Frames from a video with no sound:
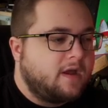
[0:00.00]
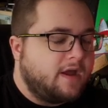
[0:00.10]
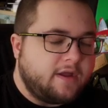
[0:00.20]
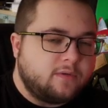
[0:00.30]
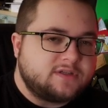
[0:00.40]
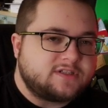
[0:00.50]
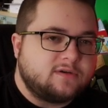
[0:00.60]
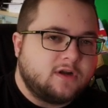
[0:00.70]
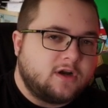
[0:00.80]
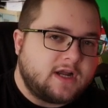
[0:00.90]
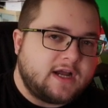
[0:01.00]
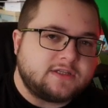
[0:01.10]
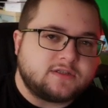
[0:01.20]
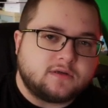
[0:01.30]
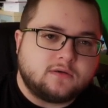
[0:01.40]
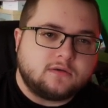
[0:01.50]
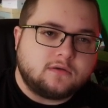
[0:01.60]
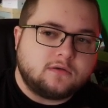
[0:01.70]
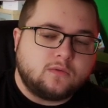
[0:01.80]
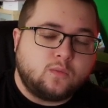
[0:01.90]
Hey, what is going on, guys?
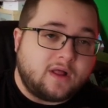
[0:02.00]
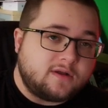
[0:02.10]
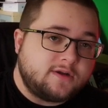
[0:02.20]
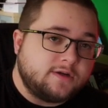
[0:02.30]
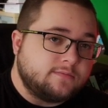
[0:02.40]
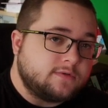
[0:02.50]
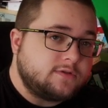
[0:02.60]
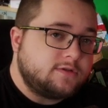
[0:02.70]
Welcome